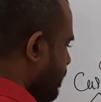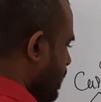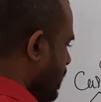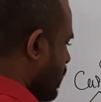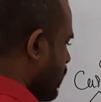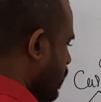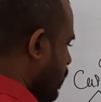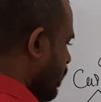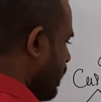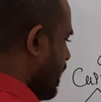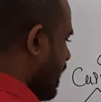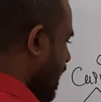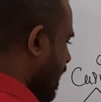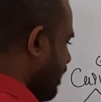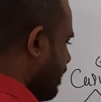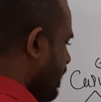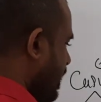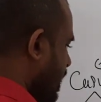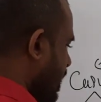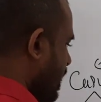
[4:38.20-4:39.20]
you will
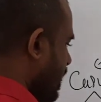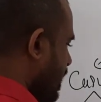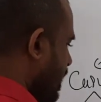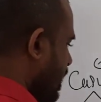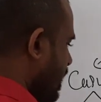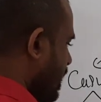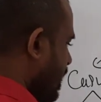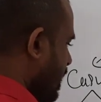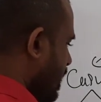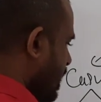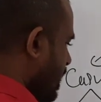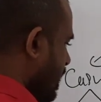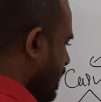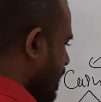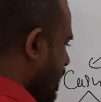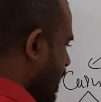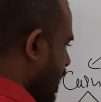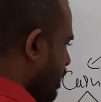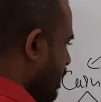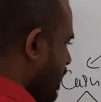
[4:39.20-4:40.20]
have the
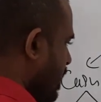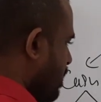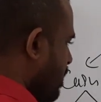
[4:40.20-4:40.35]
debit